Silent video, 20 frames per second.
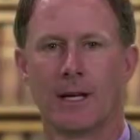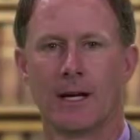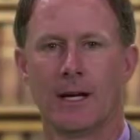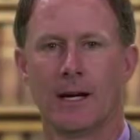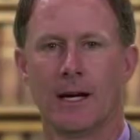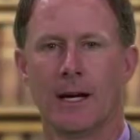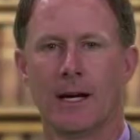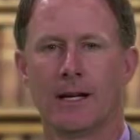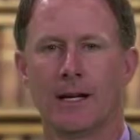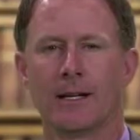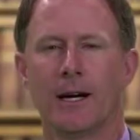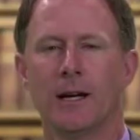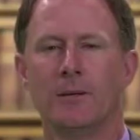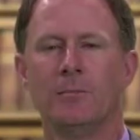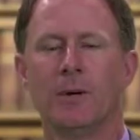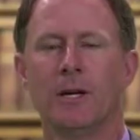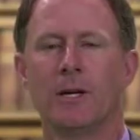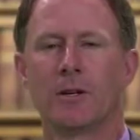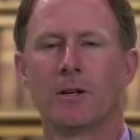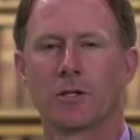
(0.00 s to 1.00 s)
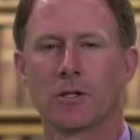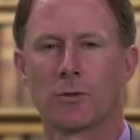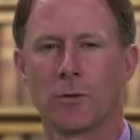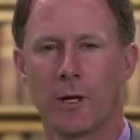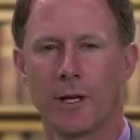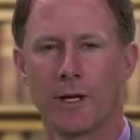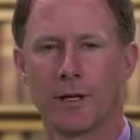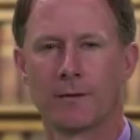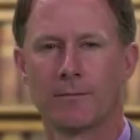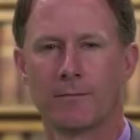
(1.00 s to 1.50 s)
Hi, I'm Peter
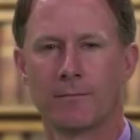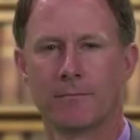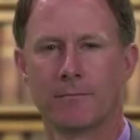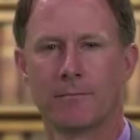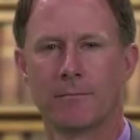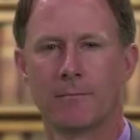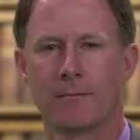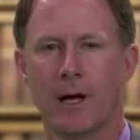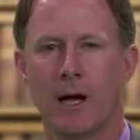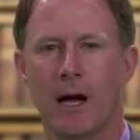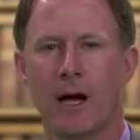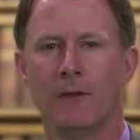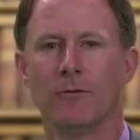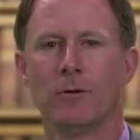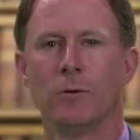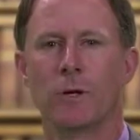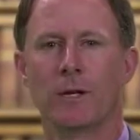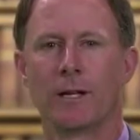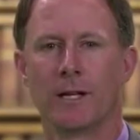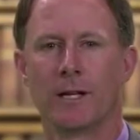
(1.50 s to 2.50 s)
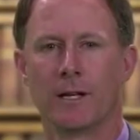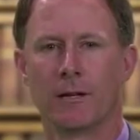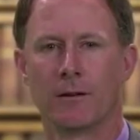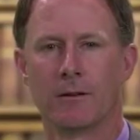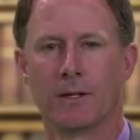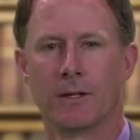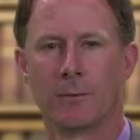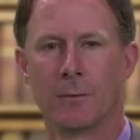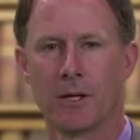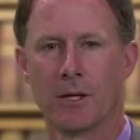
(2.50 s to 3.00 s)
Sweet. Everyone
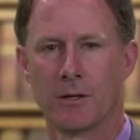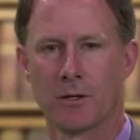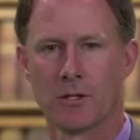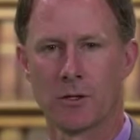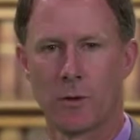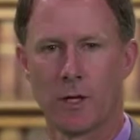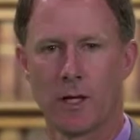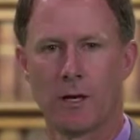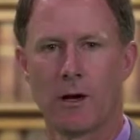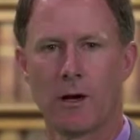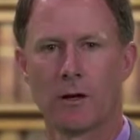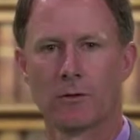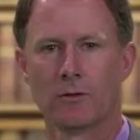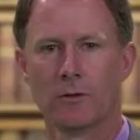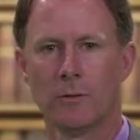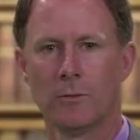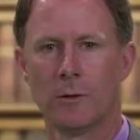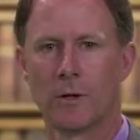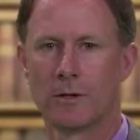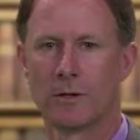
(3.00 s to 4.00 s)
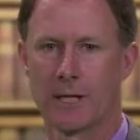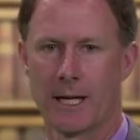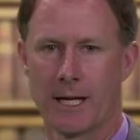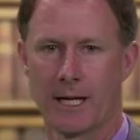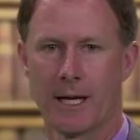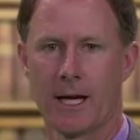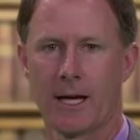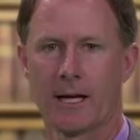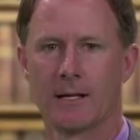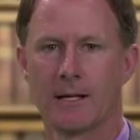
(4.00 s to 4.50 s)
here at the Peter Sweet Law Group are
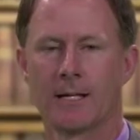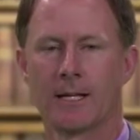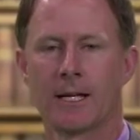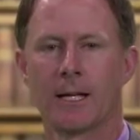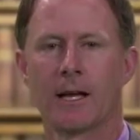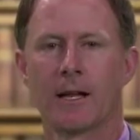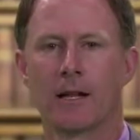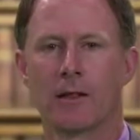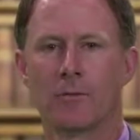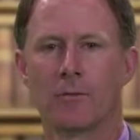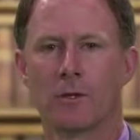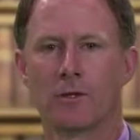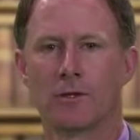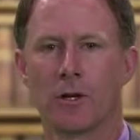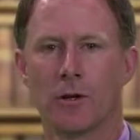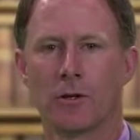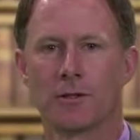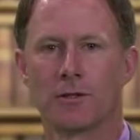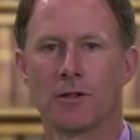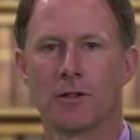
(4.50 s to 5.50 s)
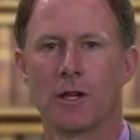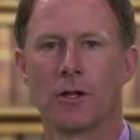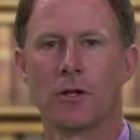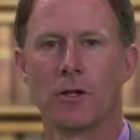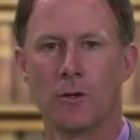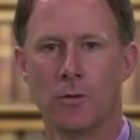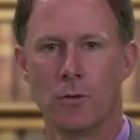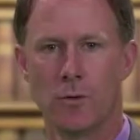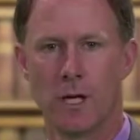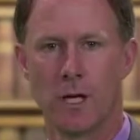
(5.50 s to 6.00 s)
dedicated to getting the results that
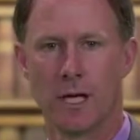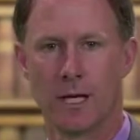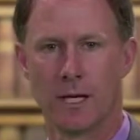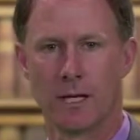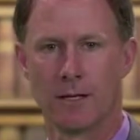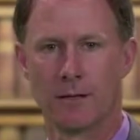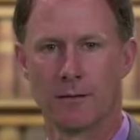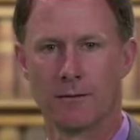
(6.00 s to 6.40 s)
you need.